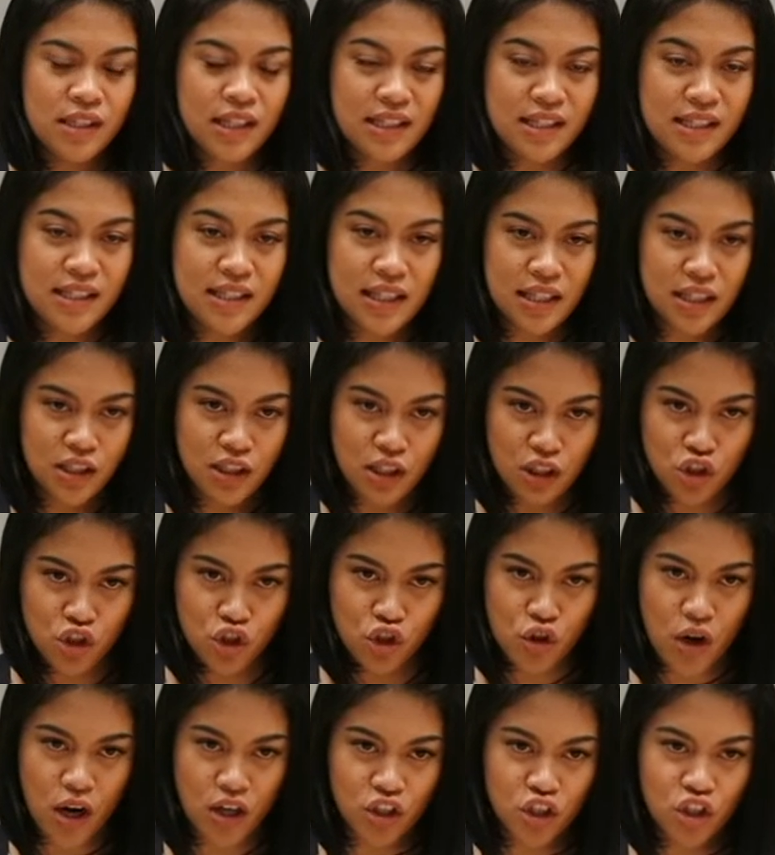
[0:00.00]
consistent
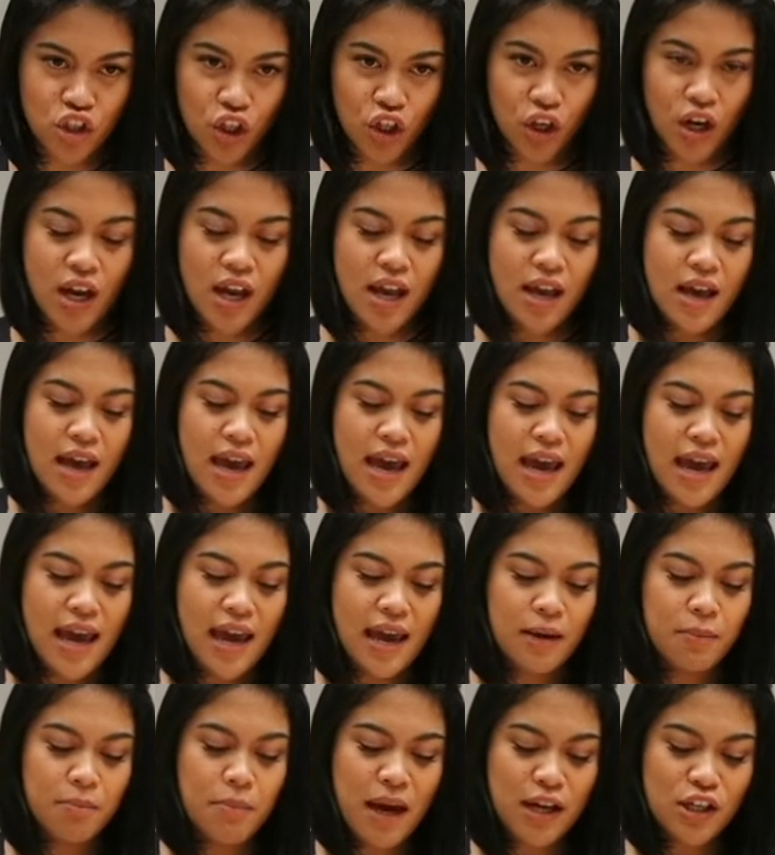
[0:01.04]
structure.
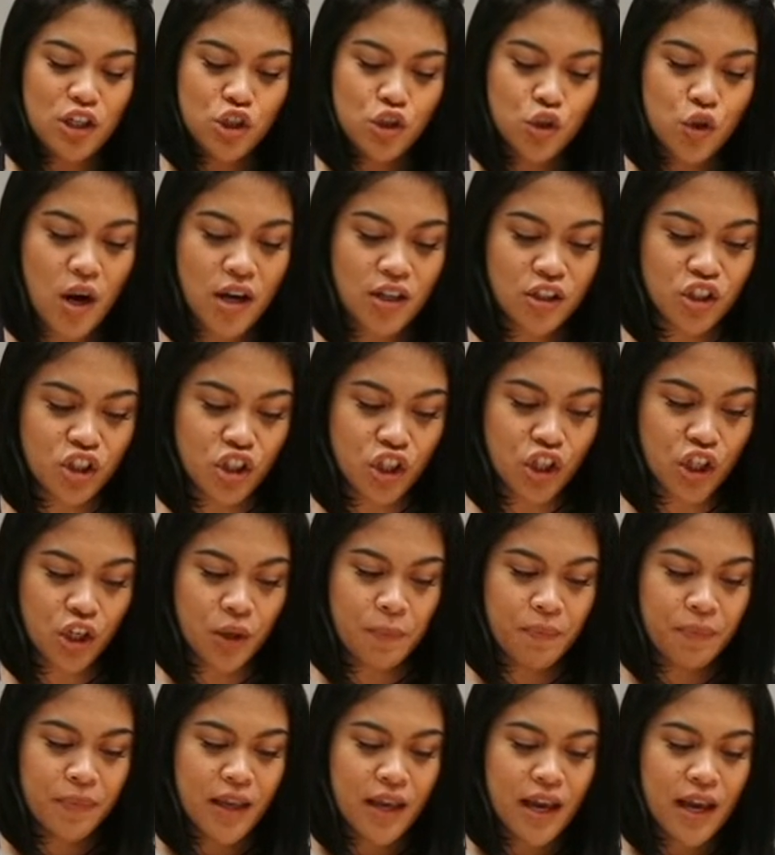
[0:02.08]
And by
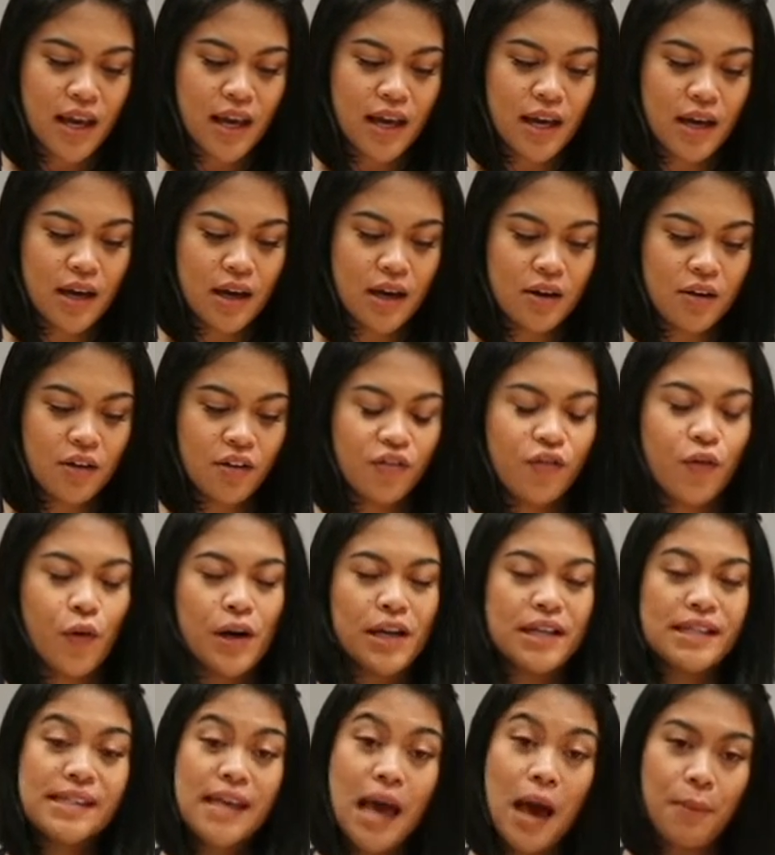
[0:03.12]
structure, for
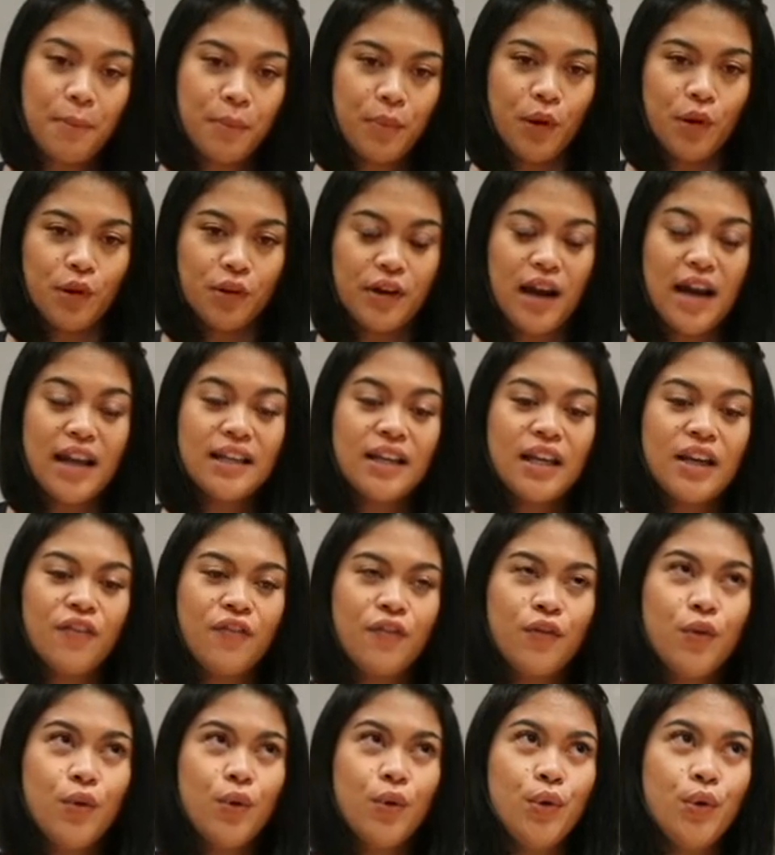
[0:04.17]
example, right,
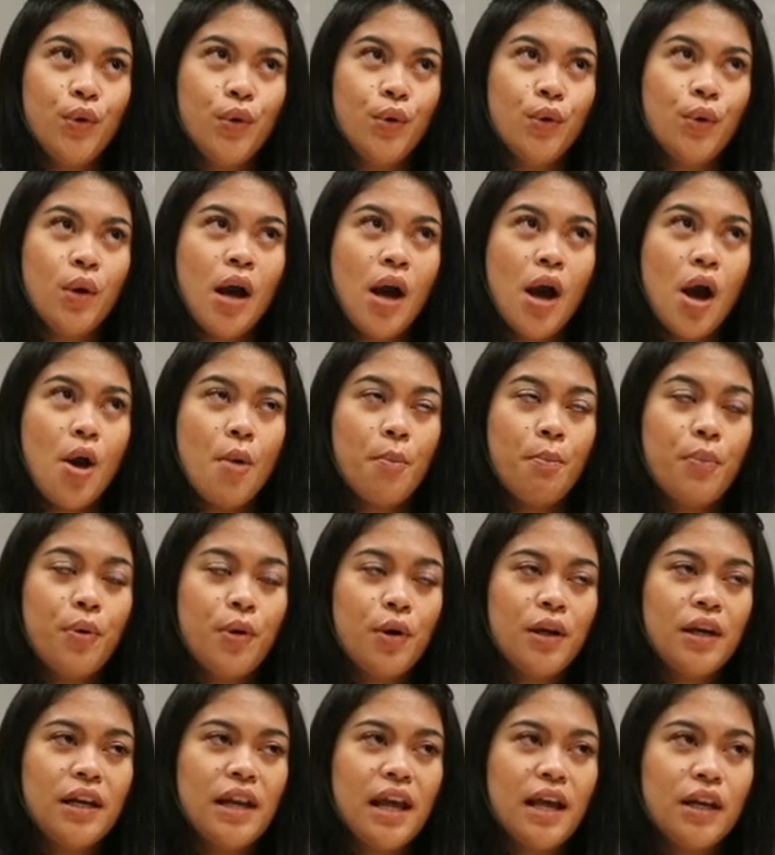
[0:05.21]
if you
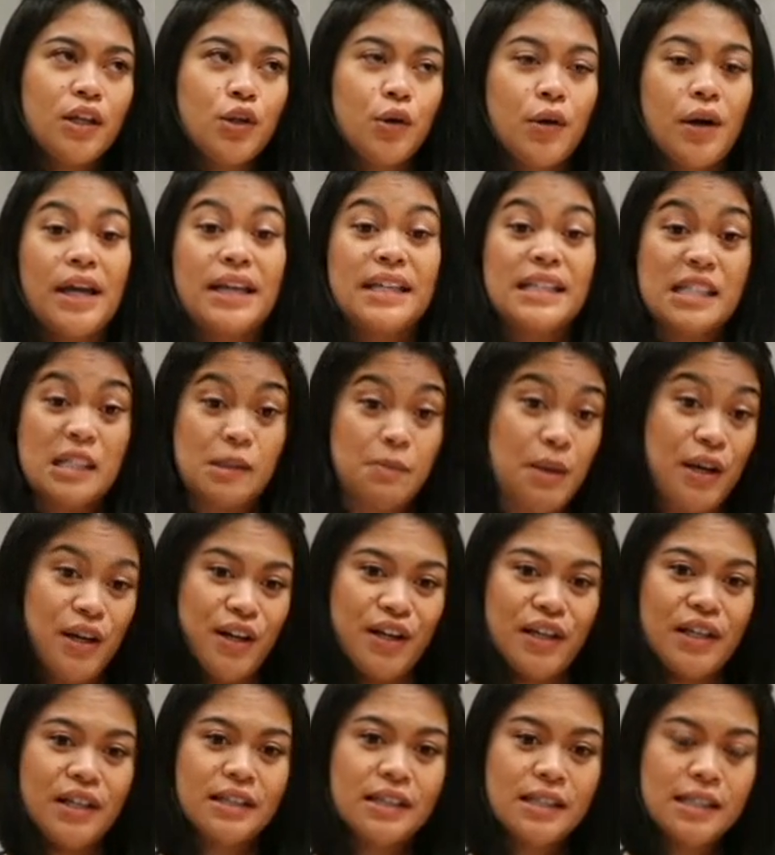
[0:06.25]
put your
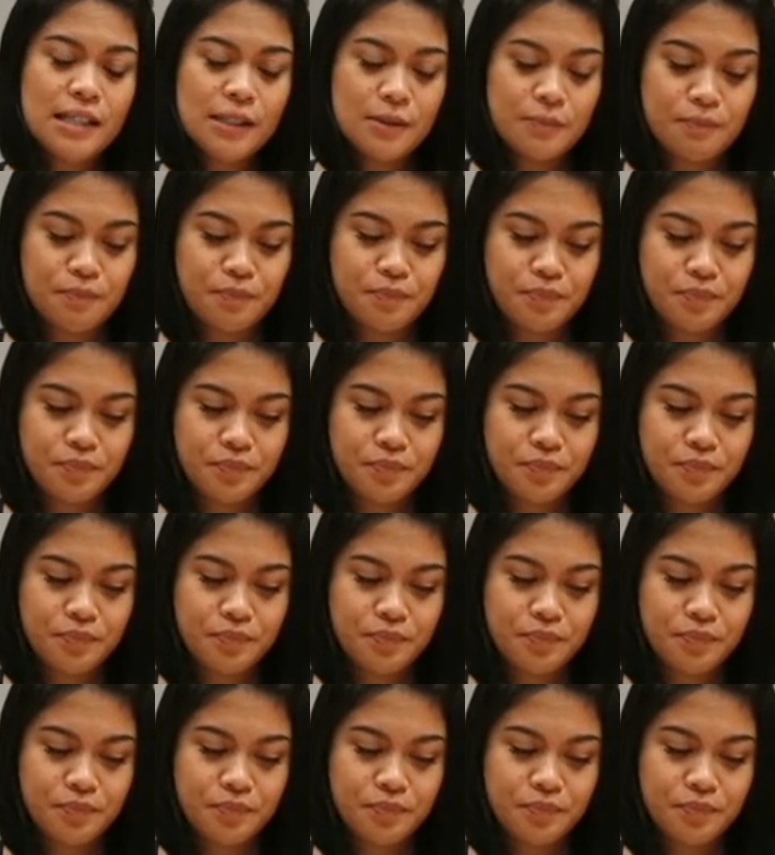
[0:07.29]
experience,